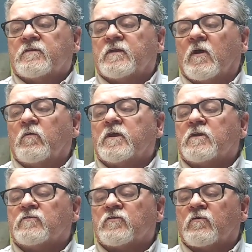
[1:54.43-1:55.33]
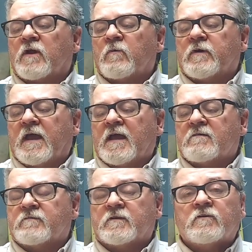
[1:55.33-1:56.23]
The only concern I would
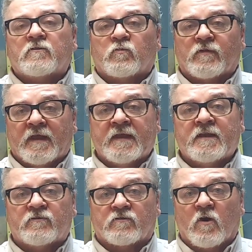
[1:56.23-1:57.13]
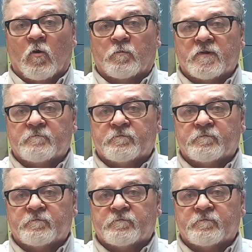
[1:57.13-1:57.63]
have, and this is with any scope,